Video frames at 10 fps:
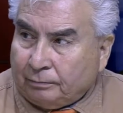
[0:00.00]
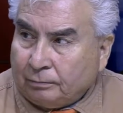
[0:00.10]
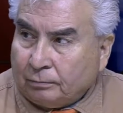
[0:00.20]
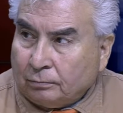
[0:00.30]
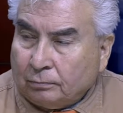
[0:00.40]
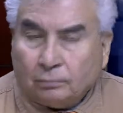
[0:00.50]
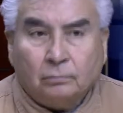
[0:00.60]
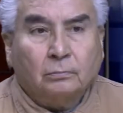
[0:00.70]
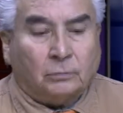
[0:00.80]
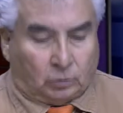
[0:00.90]
Yes,
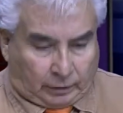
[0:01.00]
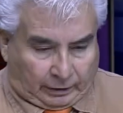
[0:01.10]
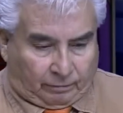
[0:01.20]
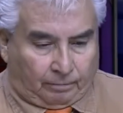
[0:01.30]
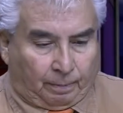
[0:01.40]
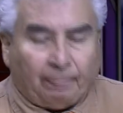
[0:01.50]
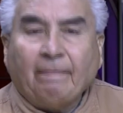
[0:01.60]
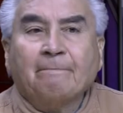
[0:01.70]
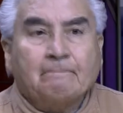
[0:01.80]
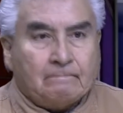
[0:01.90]
they do.
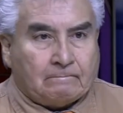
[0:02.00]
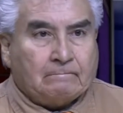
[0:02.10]
You are